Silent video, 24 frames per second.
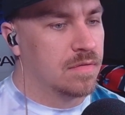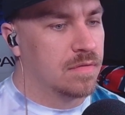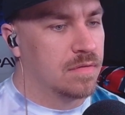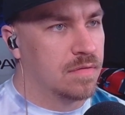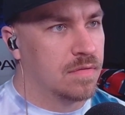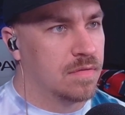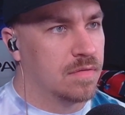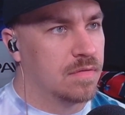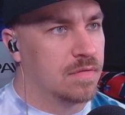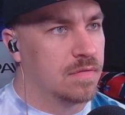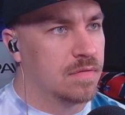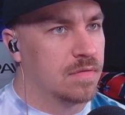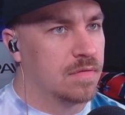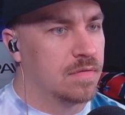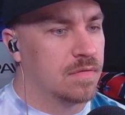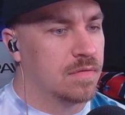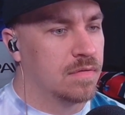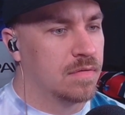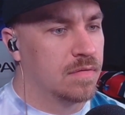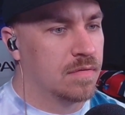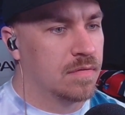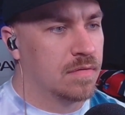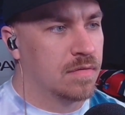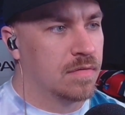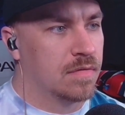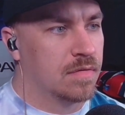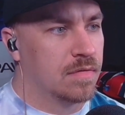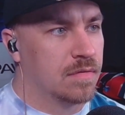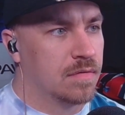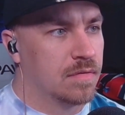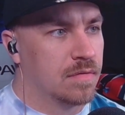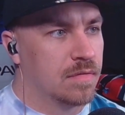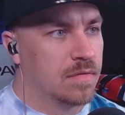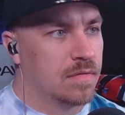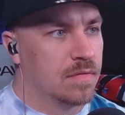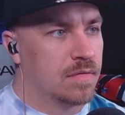
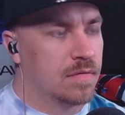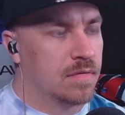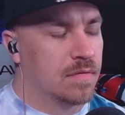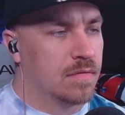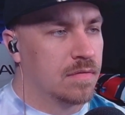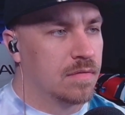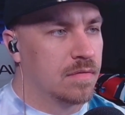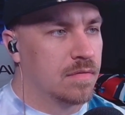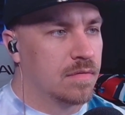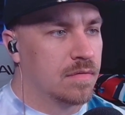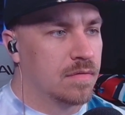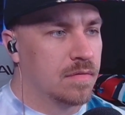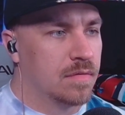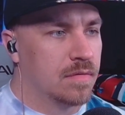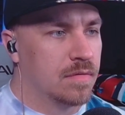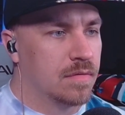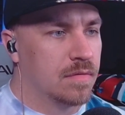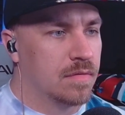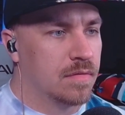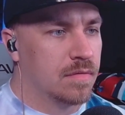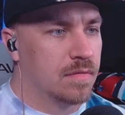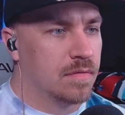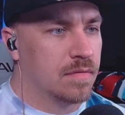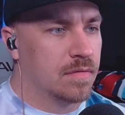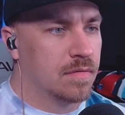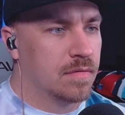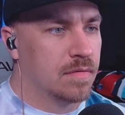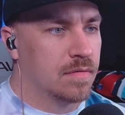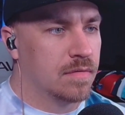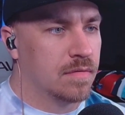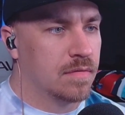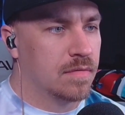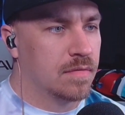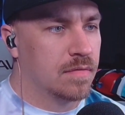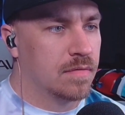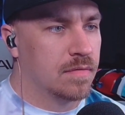
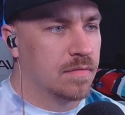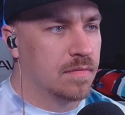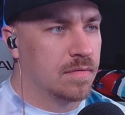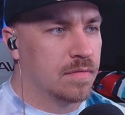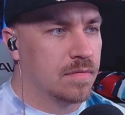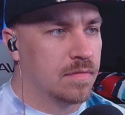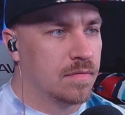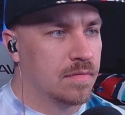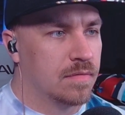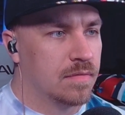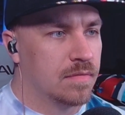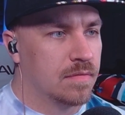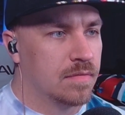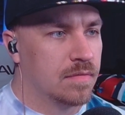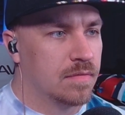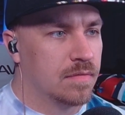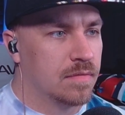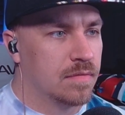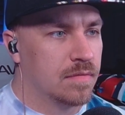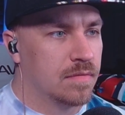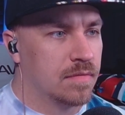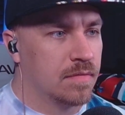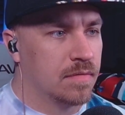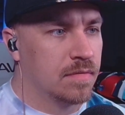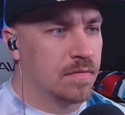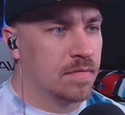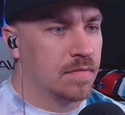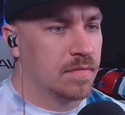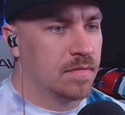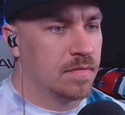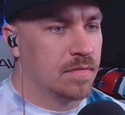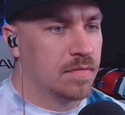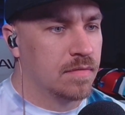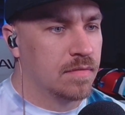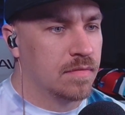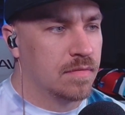
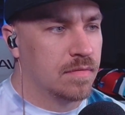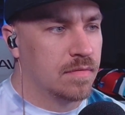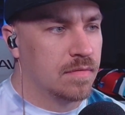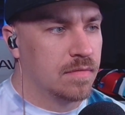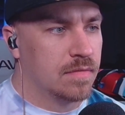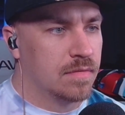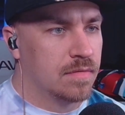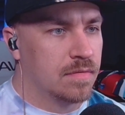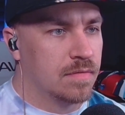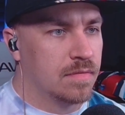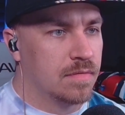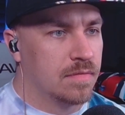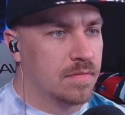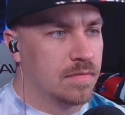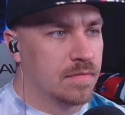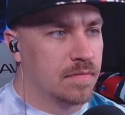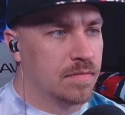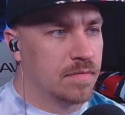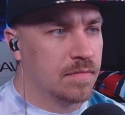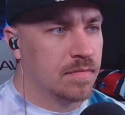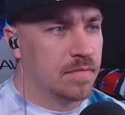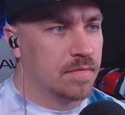Nothing is said.